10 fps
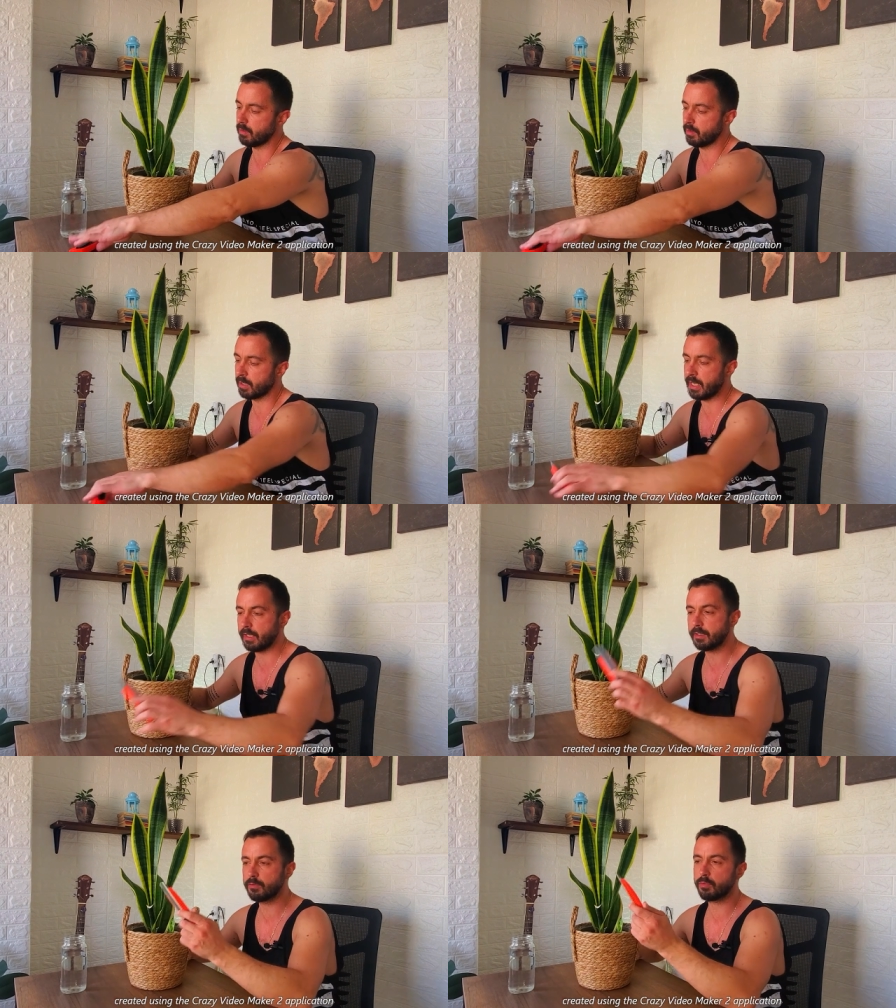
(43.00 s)
a
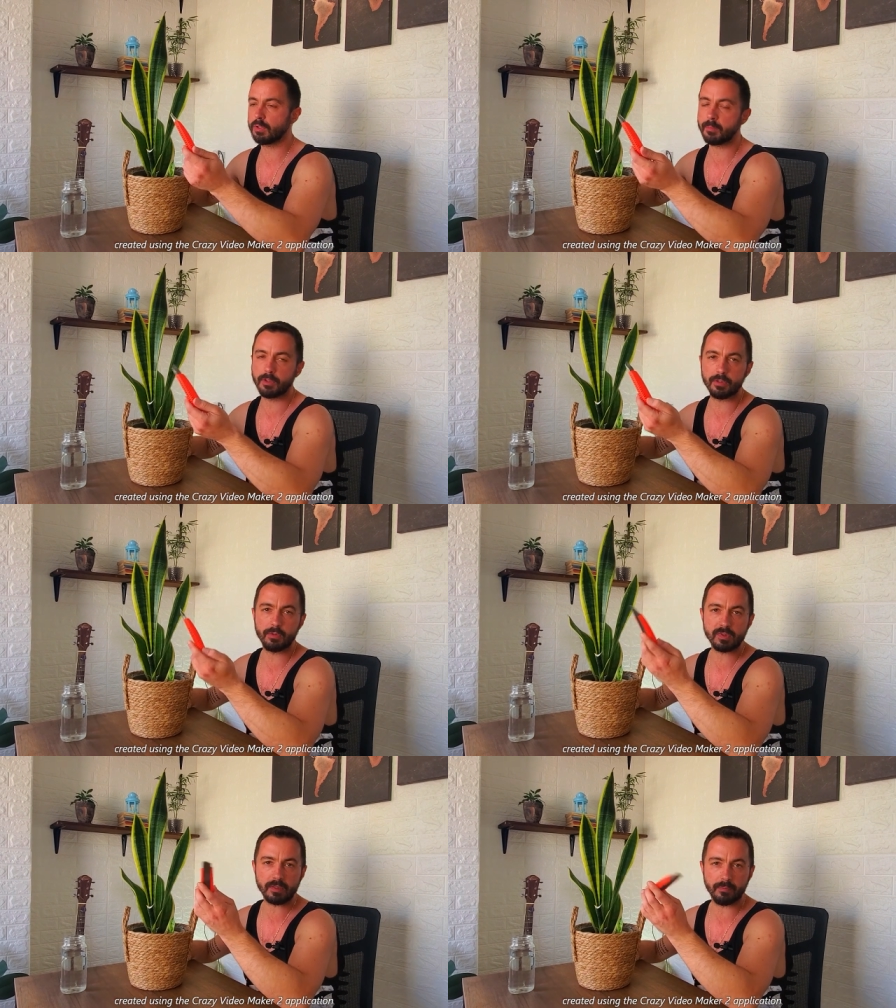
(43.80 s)
cutting tool. I'm gonna
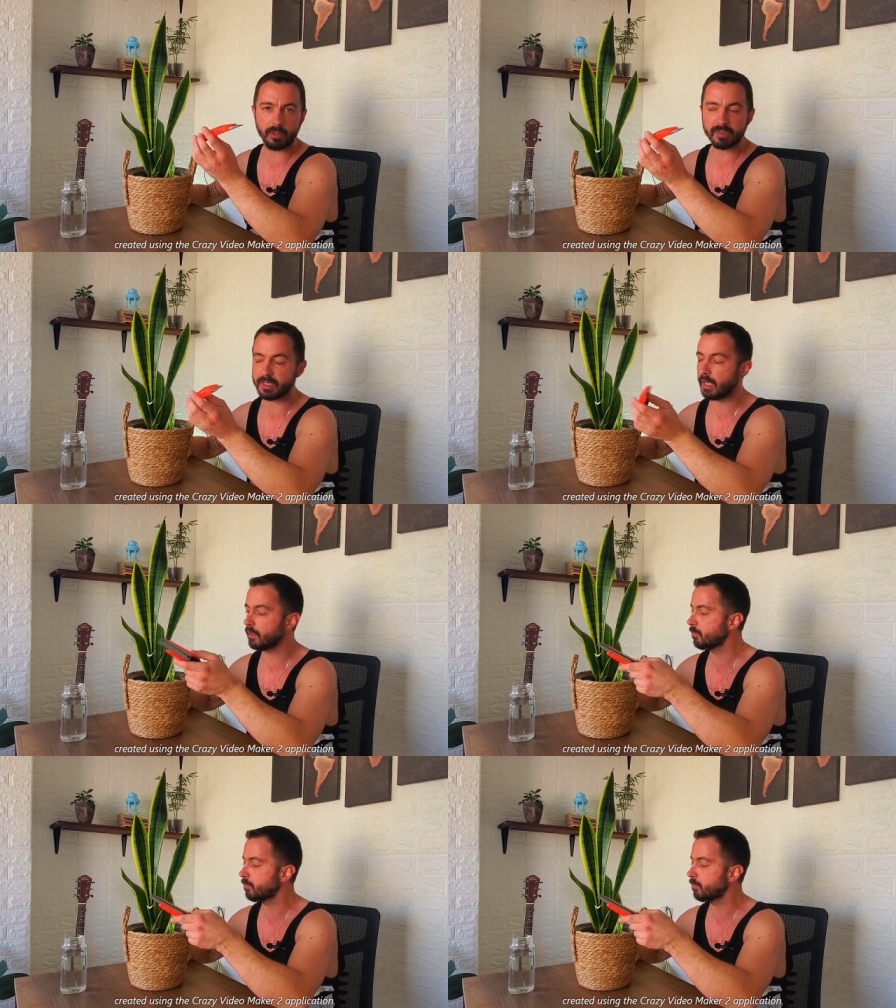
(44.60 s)
use a box cutter,